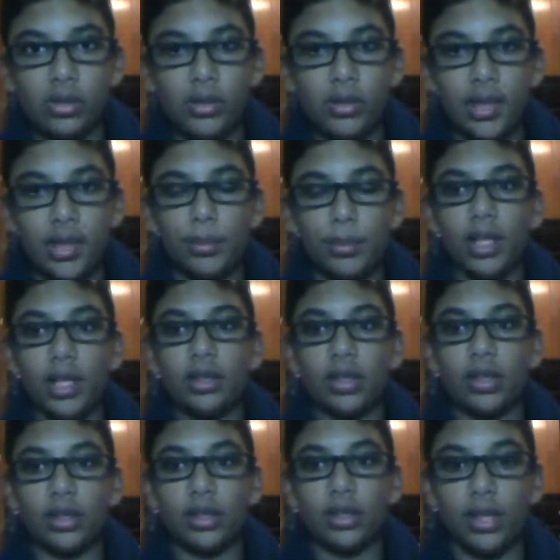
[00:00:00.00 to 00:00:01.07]
something
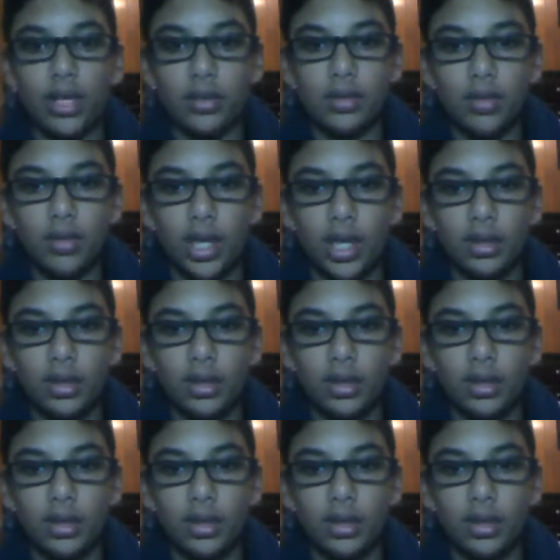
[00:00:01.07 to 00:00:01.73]
along the lines of that.